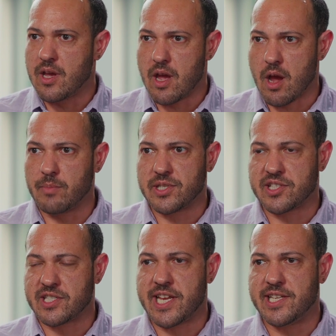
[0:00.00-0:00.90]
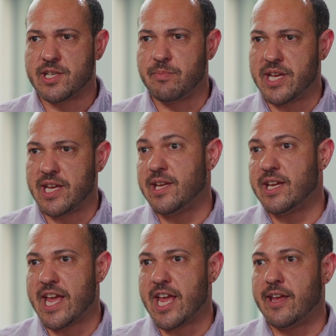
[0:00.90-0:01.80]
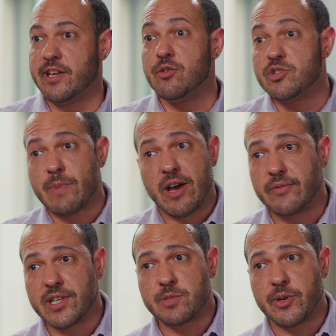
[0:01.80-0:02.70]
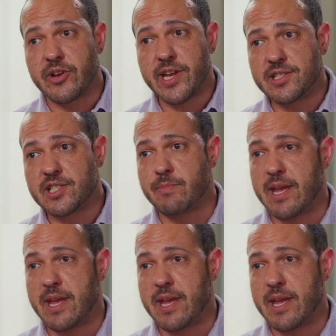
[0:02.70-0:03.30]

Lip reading: It doesn't need to be a huge amount of experience.